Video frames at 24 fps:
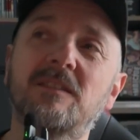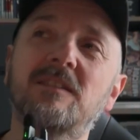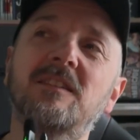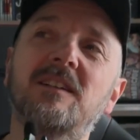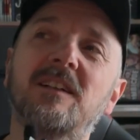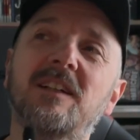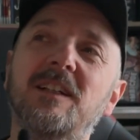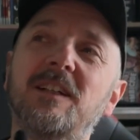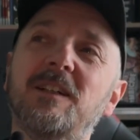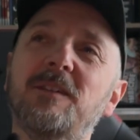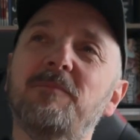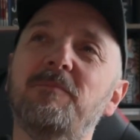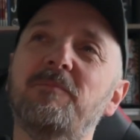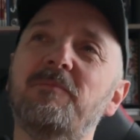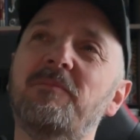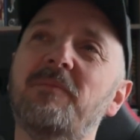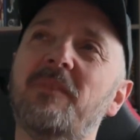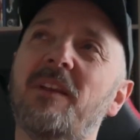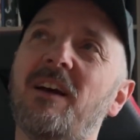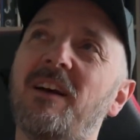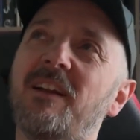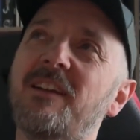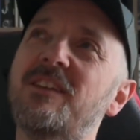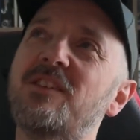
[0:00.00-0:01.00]

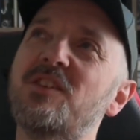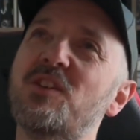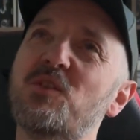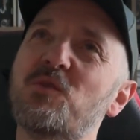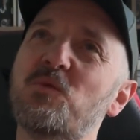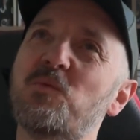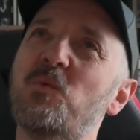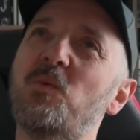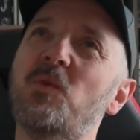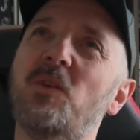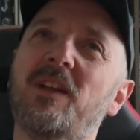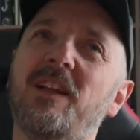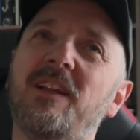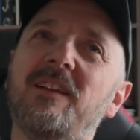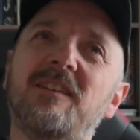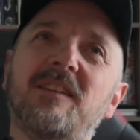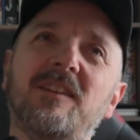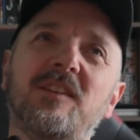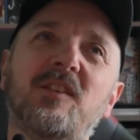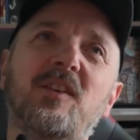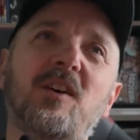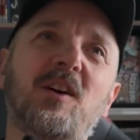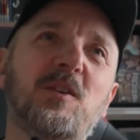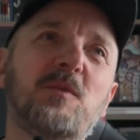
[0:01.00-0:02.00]
I just wanted to
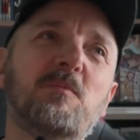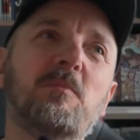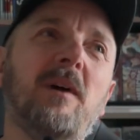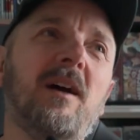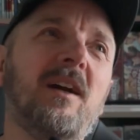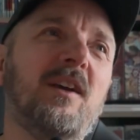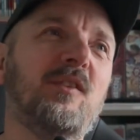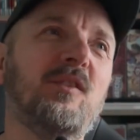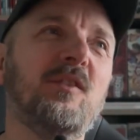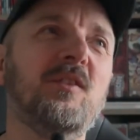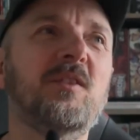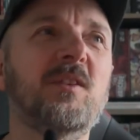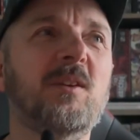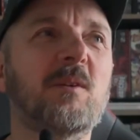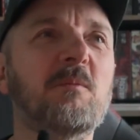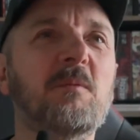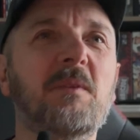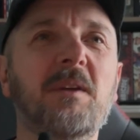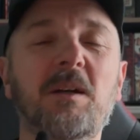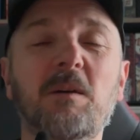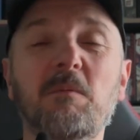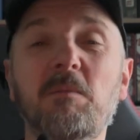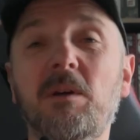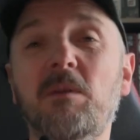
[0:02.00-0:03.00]
touch base on
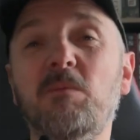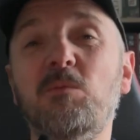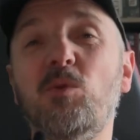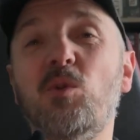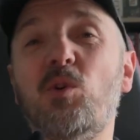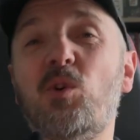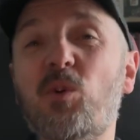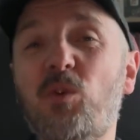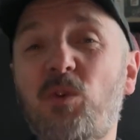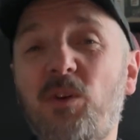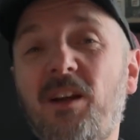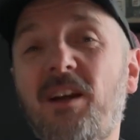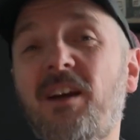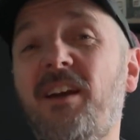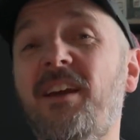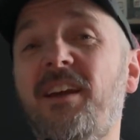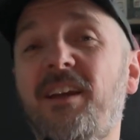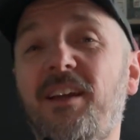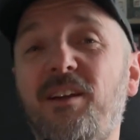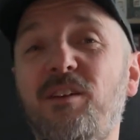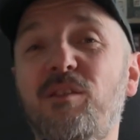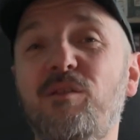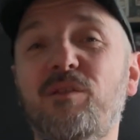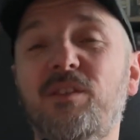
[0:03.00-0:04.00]
something a bit more
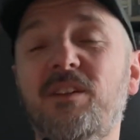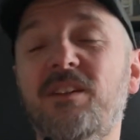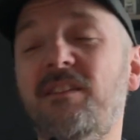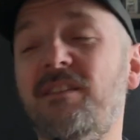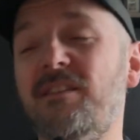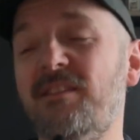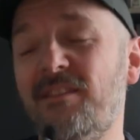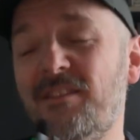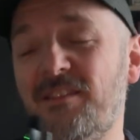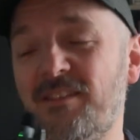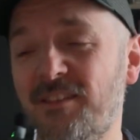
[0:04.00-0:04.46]
creative and